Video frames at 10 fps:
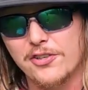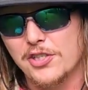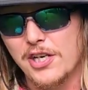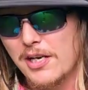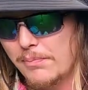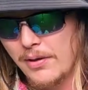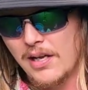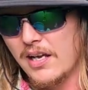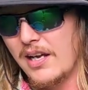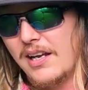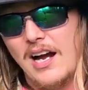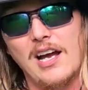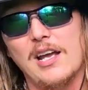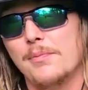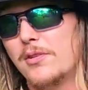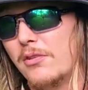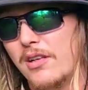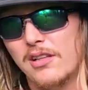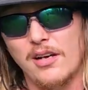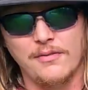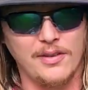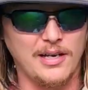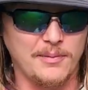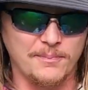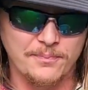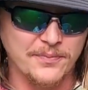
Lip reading: cheap, and I absolutely love them.